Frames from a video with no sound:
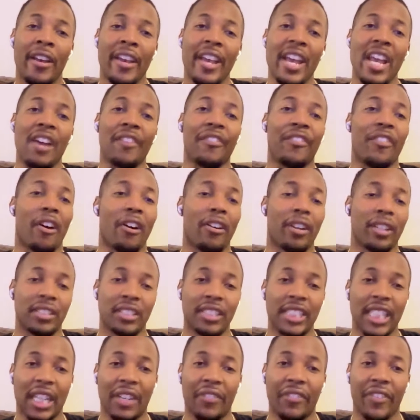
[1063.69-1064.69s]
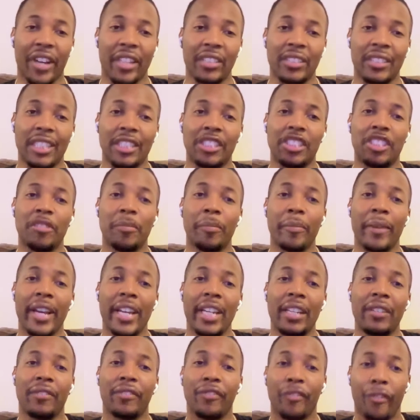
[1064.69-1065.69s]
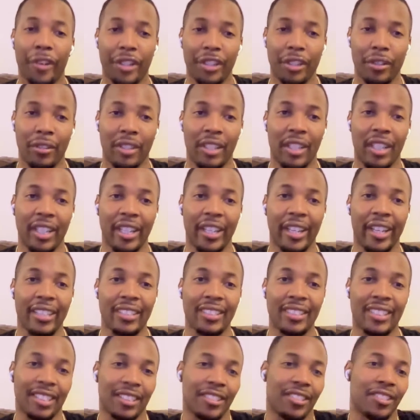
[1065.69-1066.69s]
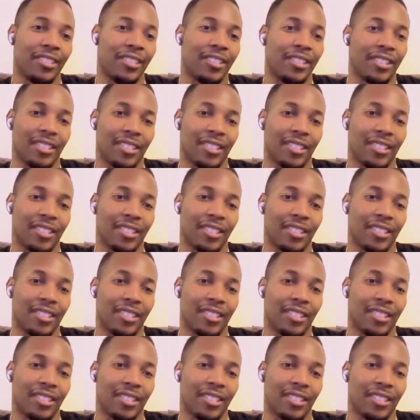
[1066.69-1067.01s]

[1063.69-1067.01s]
and for all the sacrifices that you made for your kids, the